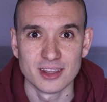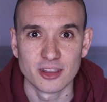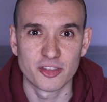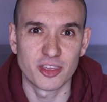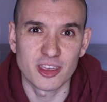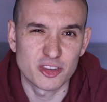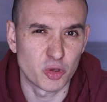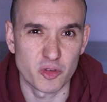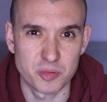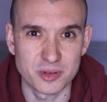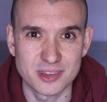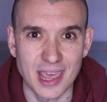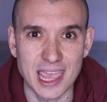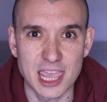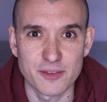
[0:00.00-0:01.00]
the things that we've
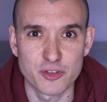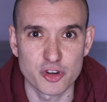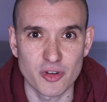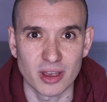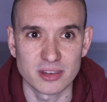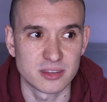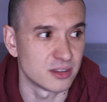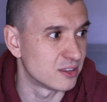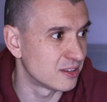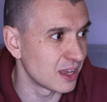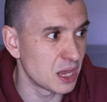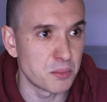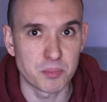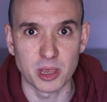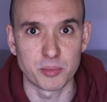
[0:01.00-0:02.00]
been taking for granted,
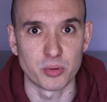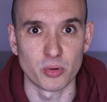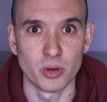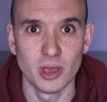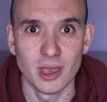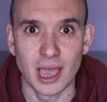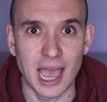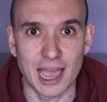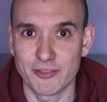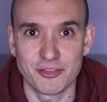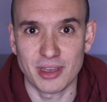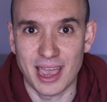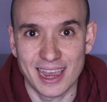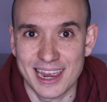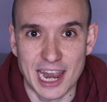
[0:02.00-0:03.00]
seeing people,
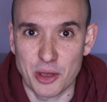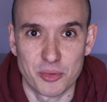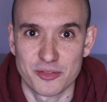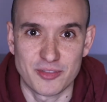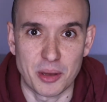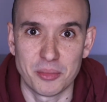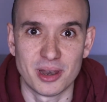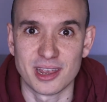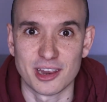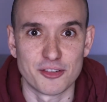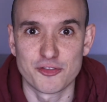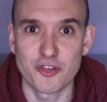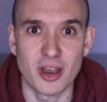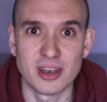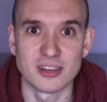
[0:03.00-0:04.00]
hanging out with family
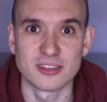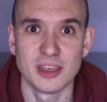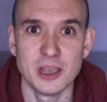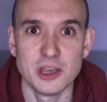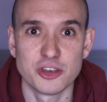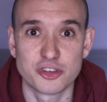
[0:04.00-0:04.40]
and friends,